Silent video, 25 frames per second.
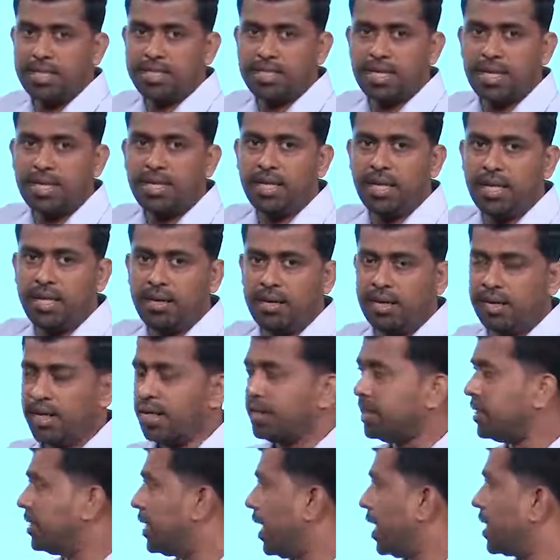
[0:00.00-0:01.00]
an
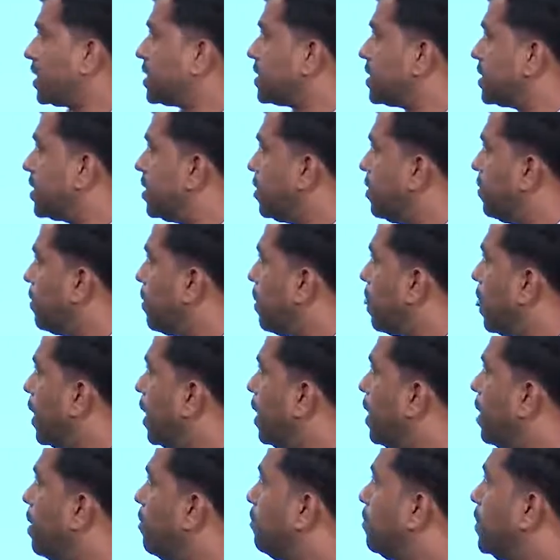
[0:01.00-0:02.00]
indirect tax.
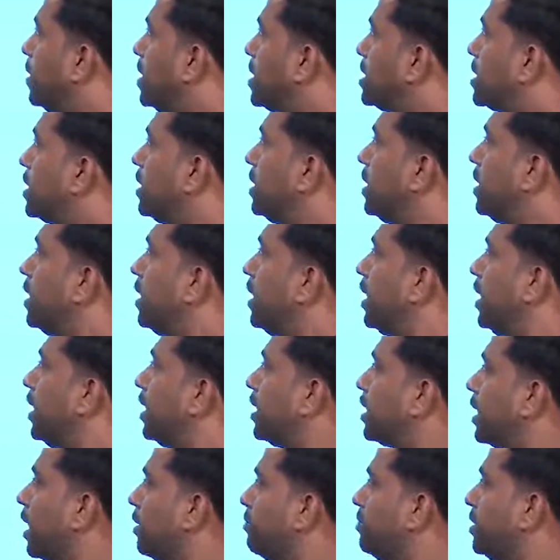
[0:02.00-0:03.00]
Personal
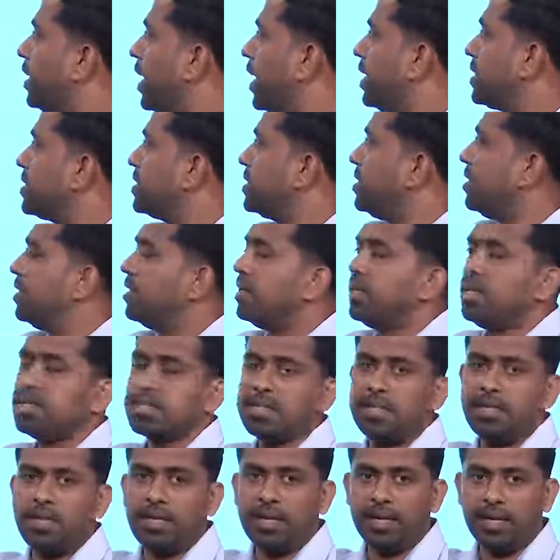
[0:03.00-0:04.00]
income tax is
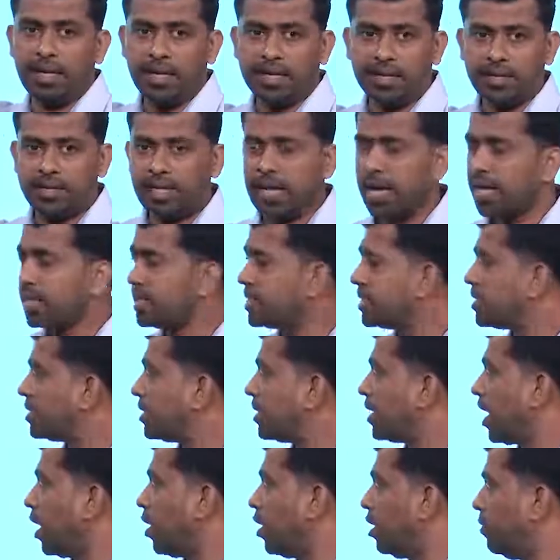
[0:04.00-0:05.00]
a direct tax,
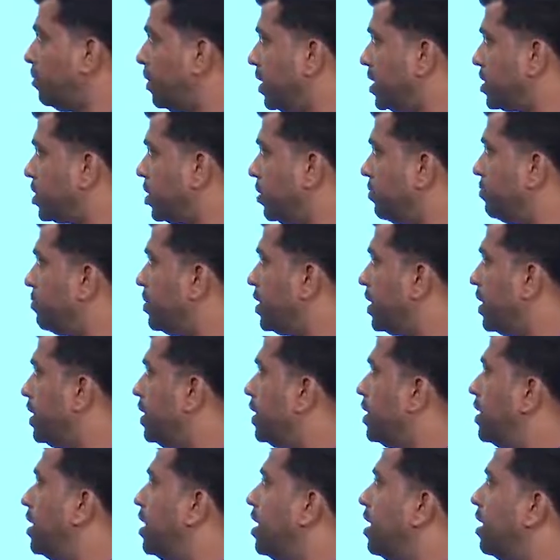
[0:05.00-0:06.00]
cannot be shifted.
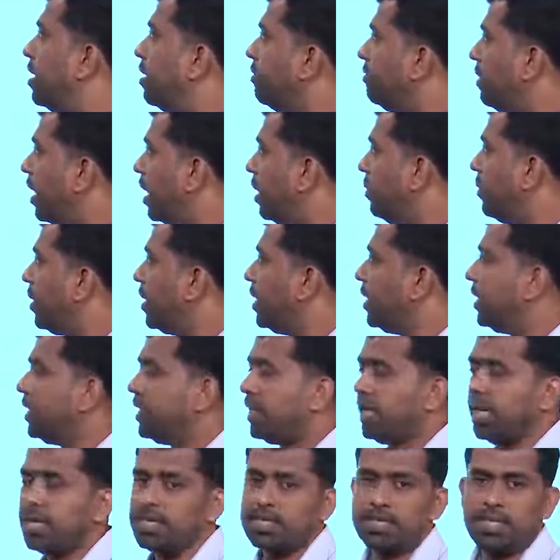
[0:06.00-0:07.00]
Value added
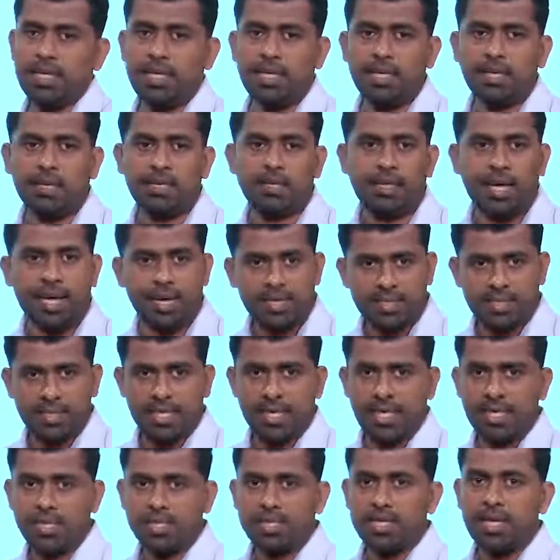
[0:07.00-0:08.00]
tax
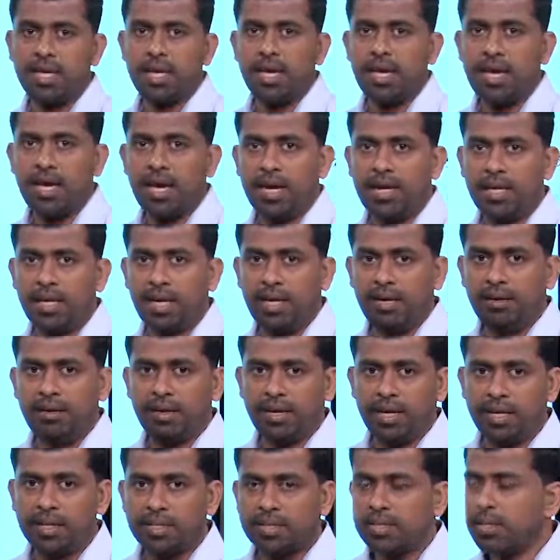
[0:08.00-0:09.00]
is an
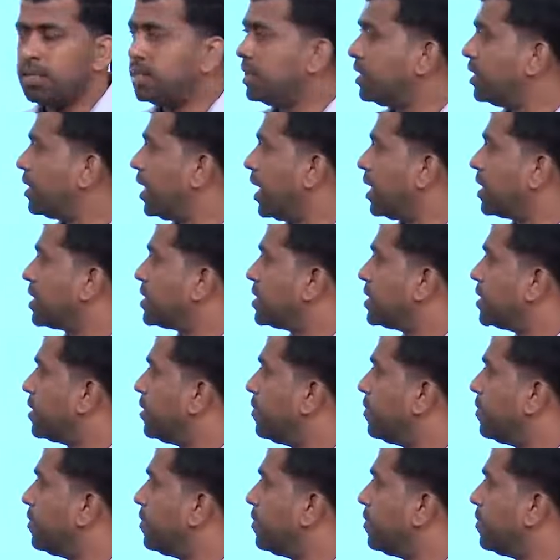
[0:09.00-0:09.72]
indirect tax.